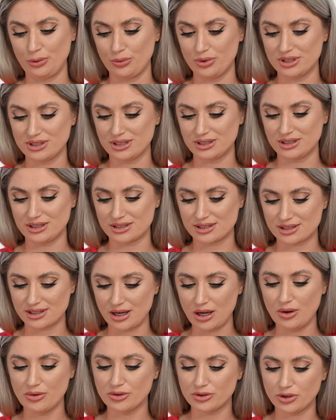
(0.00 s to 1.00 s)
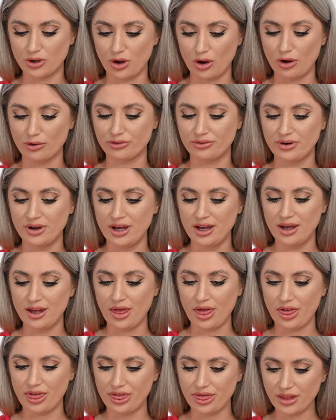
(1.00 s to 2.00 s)
was a discount of
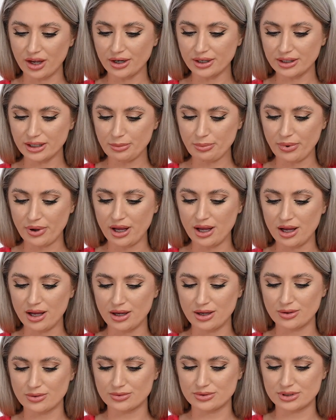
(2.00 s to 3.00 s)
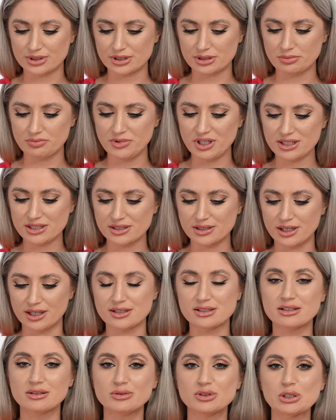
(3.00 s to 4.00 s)
30 pounds. That's
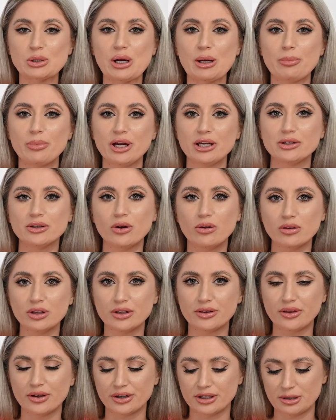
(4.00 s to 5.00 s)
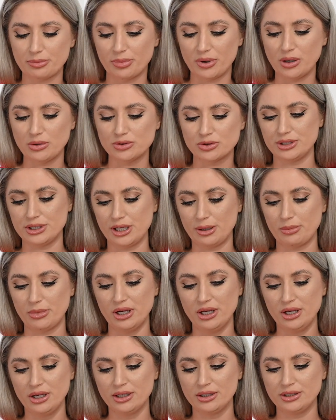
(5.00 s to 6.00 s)
nice. So I paid only 30 pounds for them.
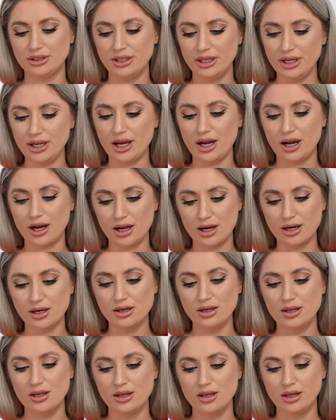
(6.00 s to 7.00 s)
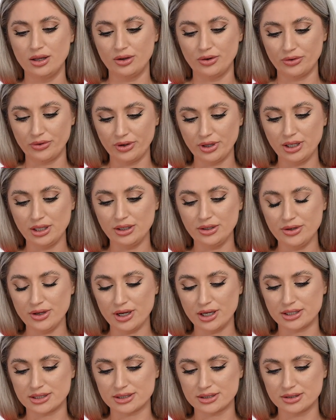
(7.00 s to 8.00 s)
They are really
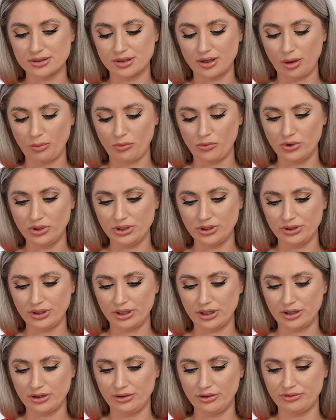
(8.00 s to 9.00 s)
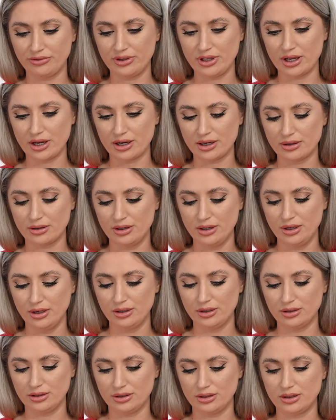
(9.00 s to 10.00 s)
nice. I'm wondering if they're
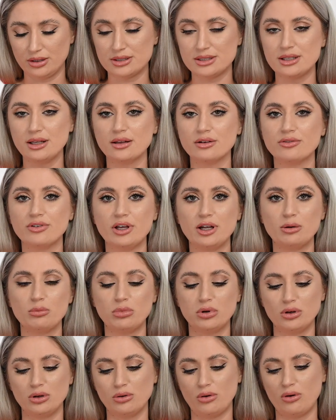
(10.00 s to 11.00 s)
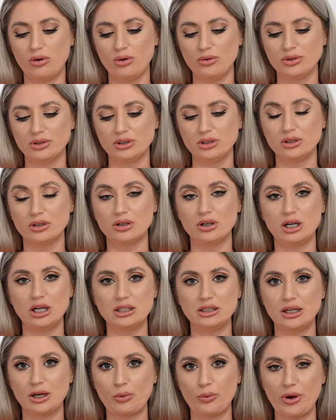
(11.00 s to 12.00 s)
still available on
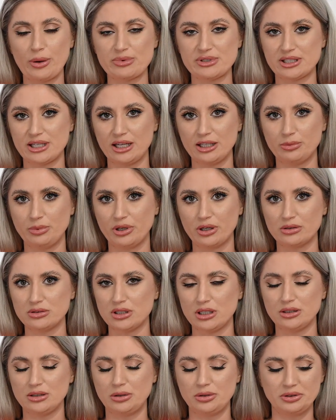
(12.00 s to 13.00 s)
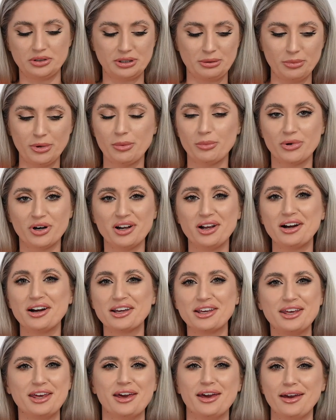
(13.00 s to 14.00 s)
their website, because I don't remember
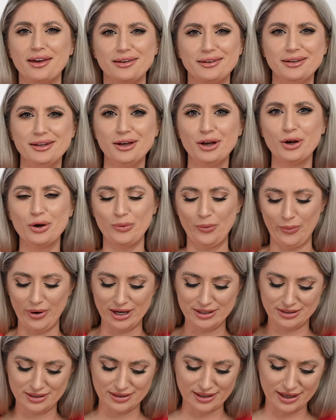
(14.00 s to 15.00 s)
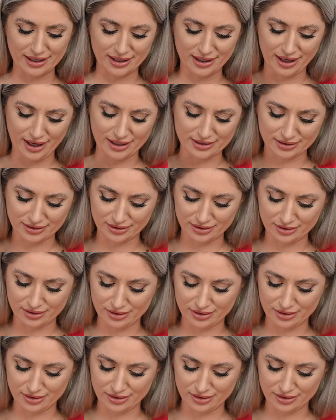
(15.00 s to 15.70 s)
again why did I get